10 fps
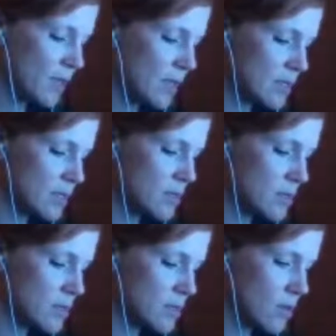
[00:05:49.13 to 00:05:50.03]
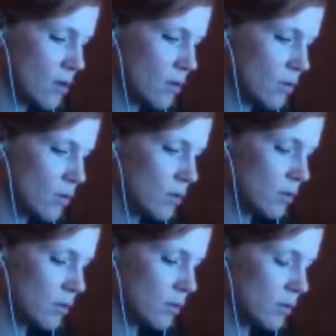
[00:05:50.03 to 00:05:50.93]
because it's so
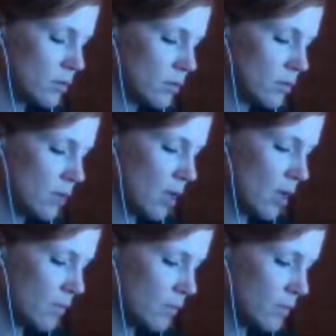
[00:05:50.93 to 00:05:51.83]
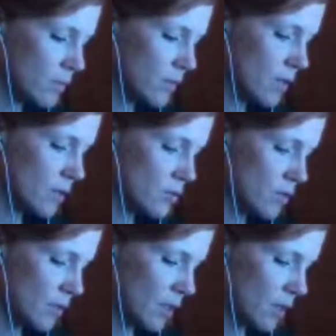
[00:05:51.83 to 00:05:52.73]

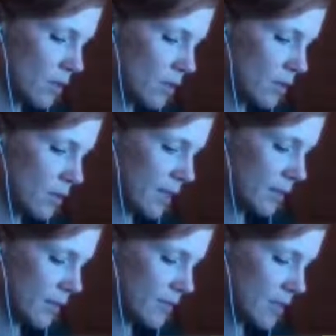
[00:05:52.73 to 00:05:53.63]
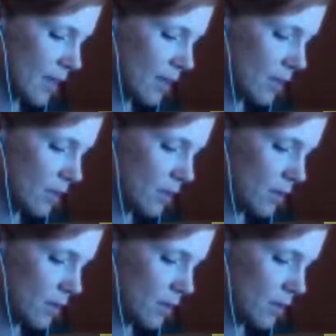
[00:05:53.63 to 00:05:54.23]
extremely on that left side.